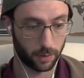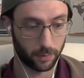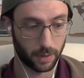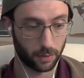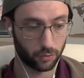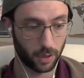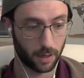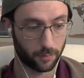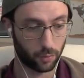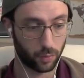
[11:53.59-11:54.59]
If we can trade
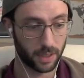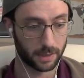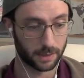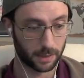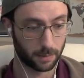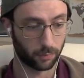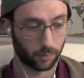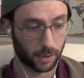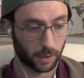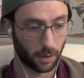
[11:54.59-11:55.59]
off queens, it's going to be
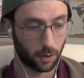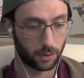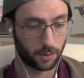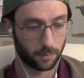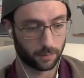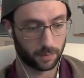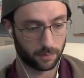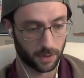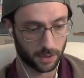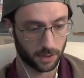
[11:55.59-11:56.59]
really hard to
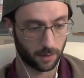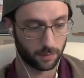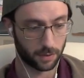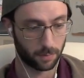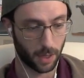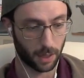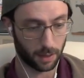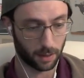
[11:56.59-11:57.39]
finish this off this mate.